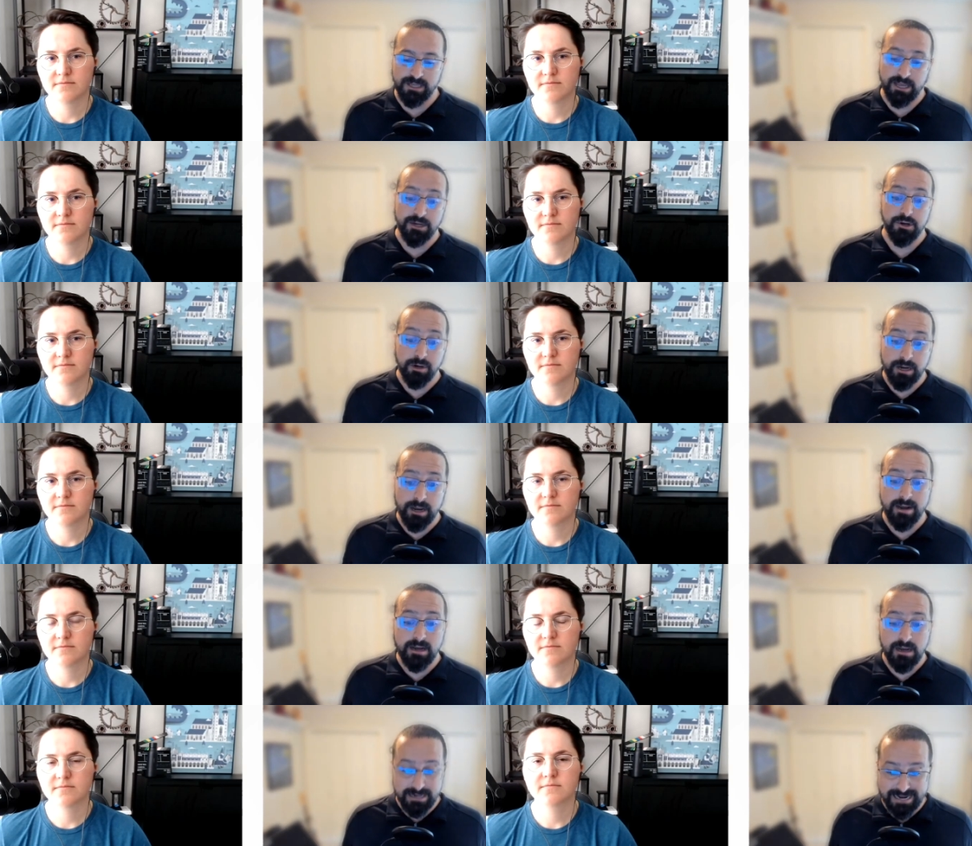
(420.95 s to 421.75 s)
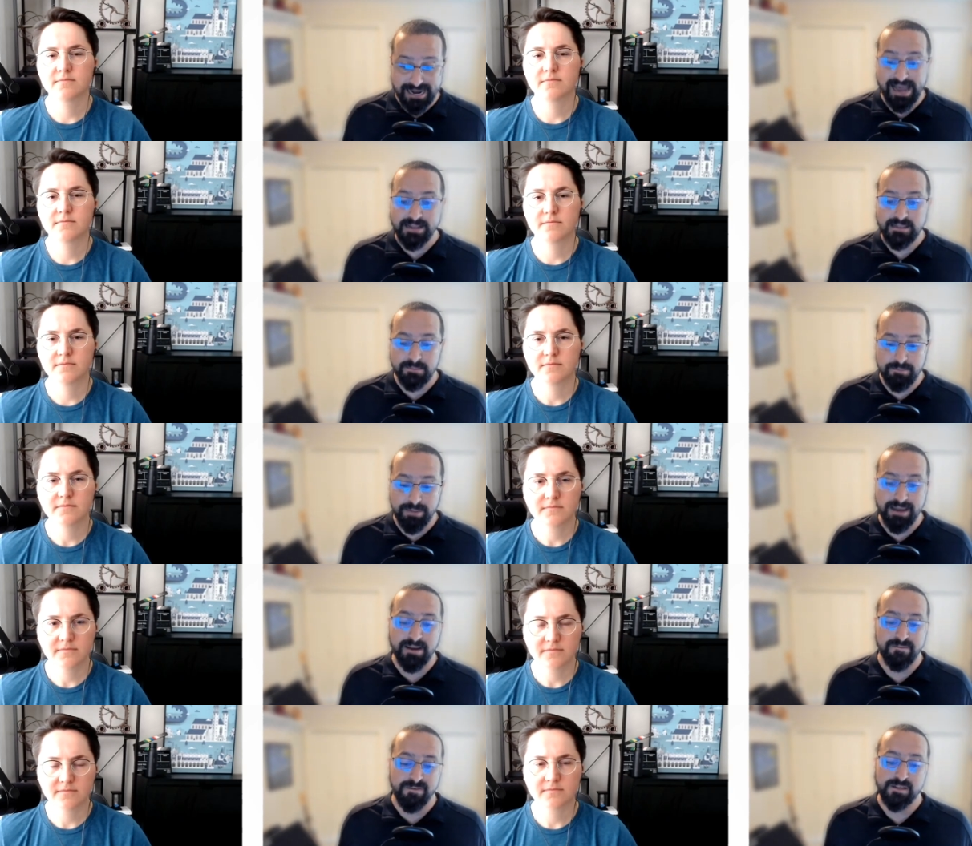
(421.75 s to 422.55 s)
Speaker 1: And you're gonna collect the
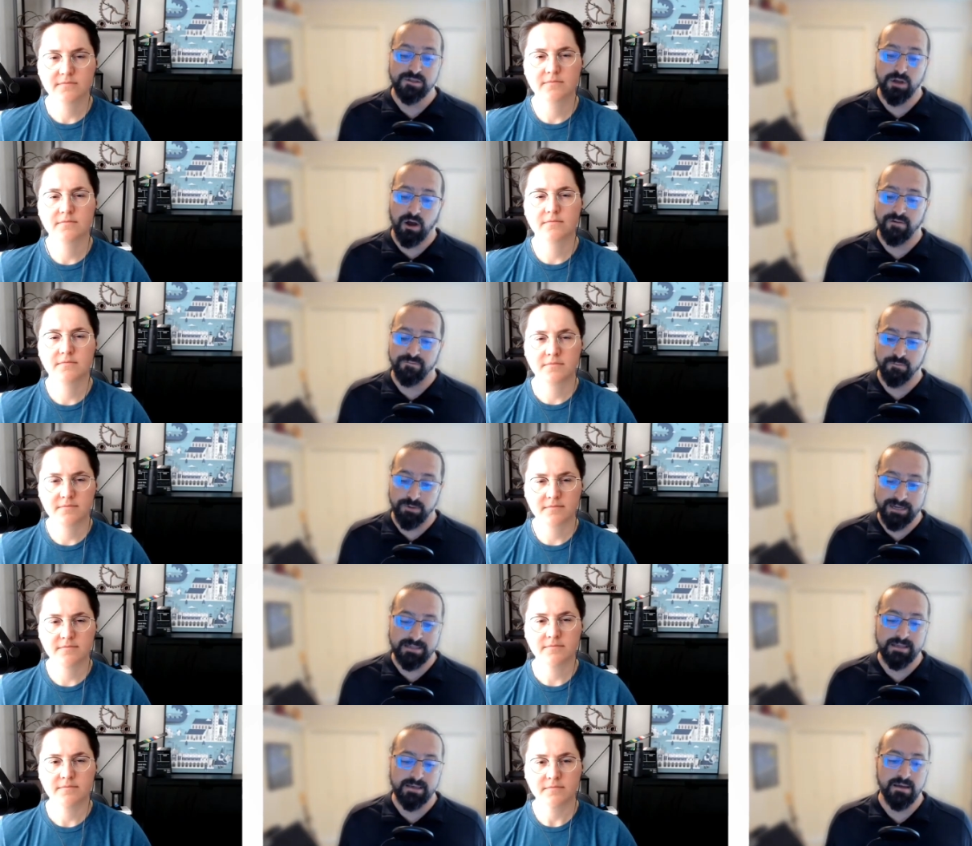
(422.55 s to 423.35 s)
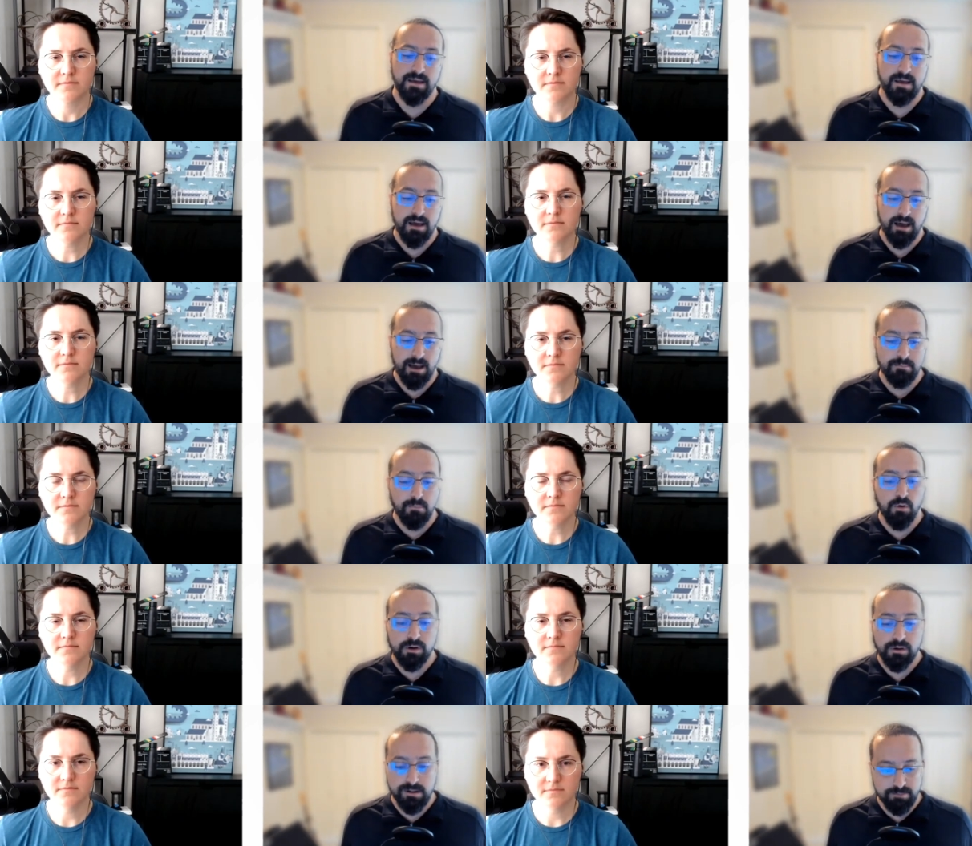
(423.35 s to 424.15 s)
benefits of reading a
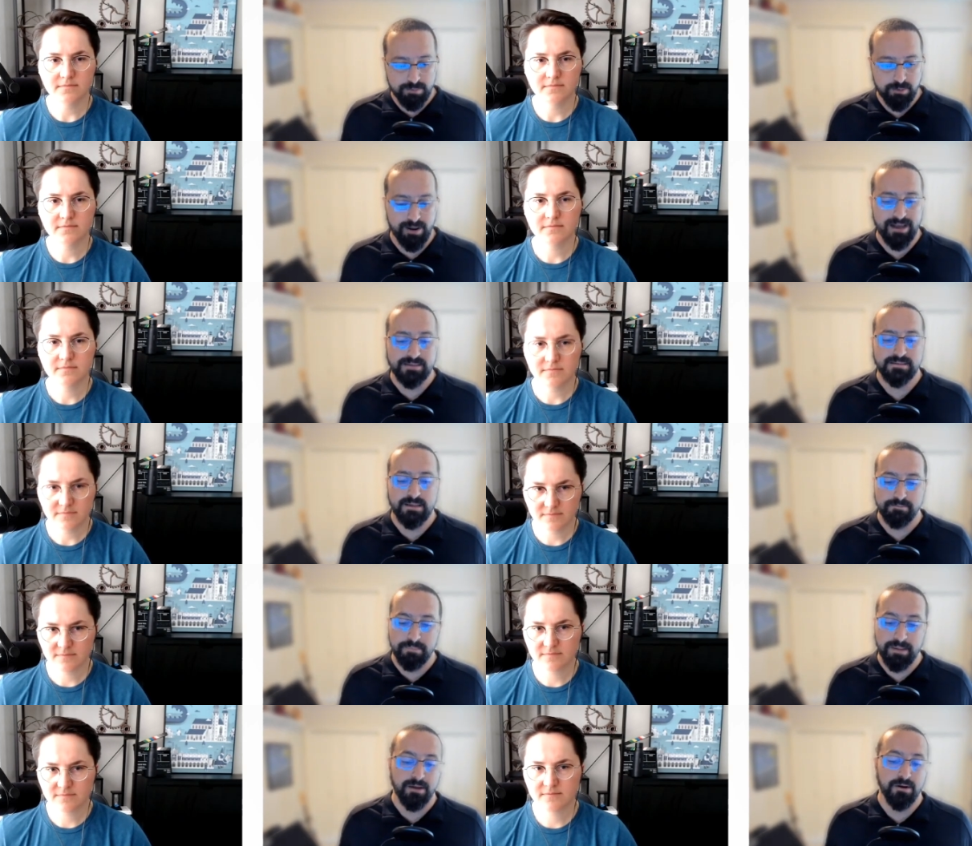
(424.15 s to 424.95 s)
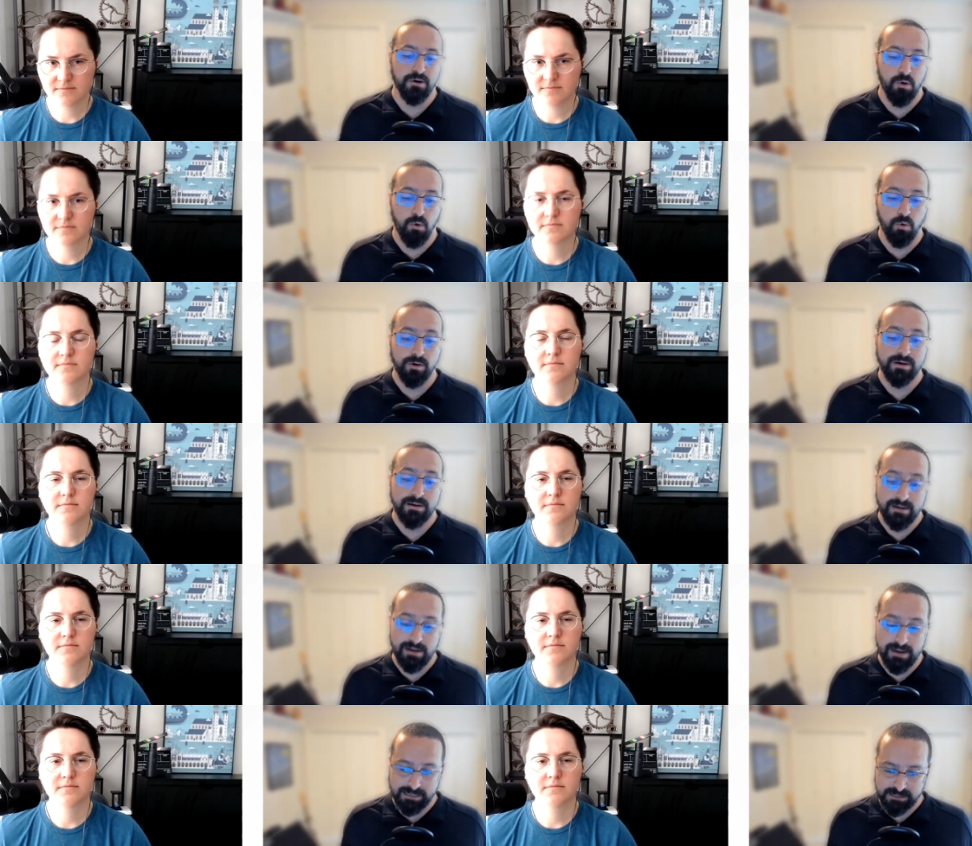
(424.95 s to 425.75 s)
more compressed and better
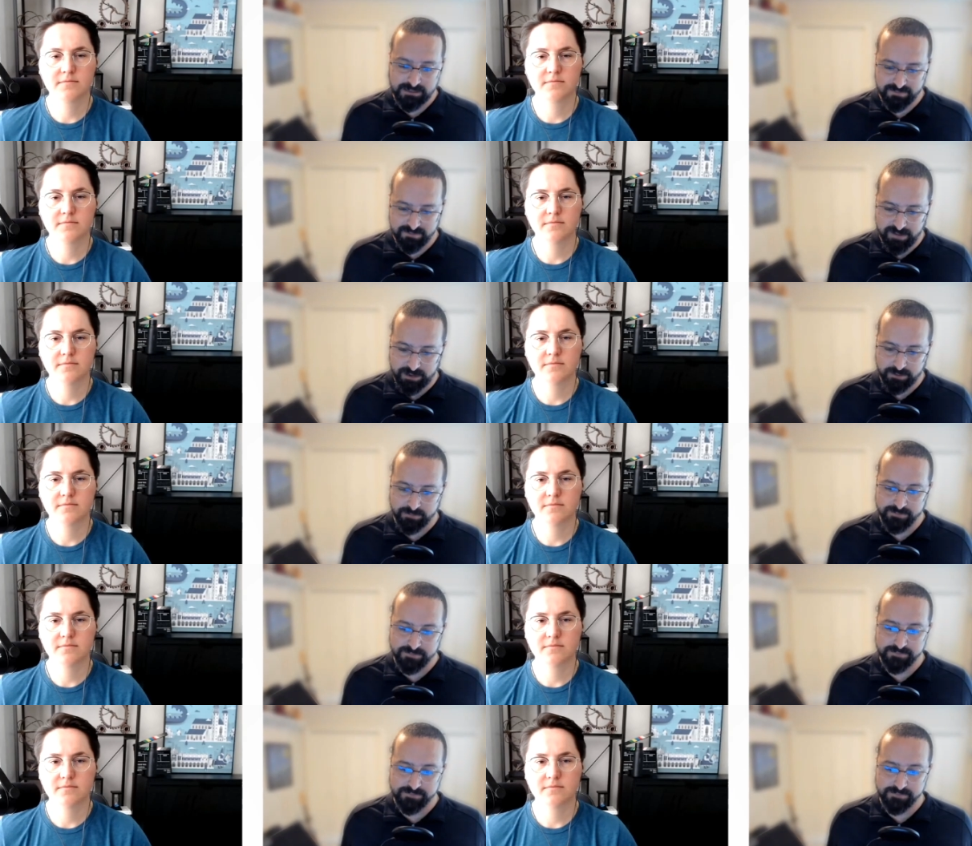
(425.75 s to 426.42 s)
organized file.